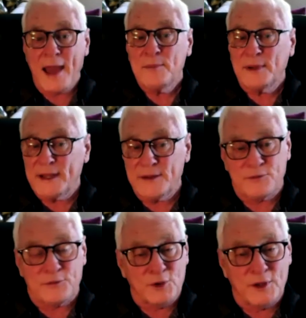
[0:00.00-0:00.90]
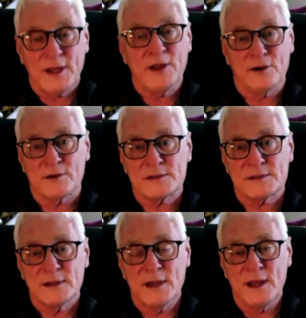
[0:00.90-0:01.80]
believed for
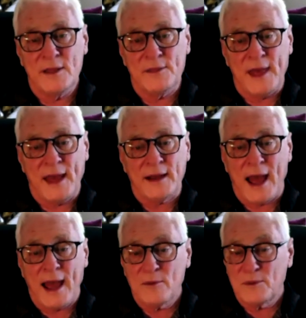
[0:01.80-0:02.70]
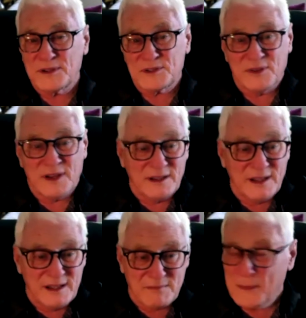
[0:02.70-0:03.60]
years that I was
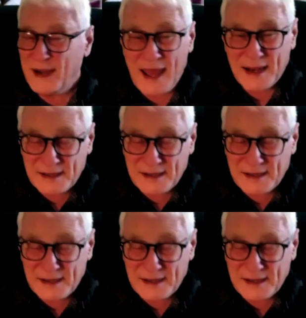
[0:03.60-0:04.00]
really, I had